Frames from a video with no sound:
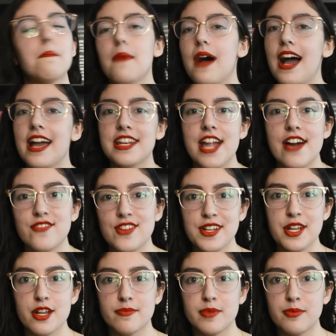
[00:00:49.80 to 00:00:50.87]
I never
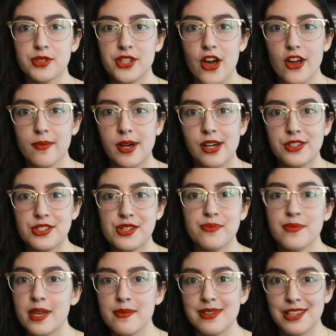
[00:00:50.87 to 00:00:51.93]
hear people talk about, so
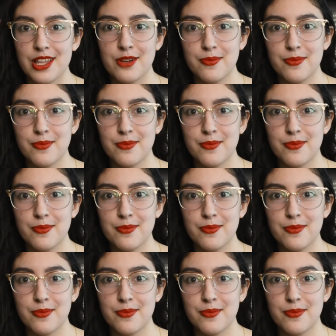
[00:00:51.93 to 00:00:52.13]
maybe a lot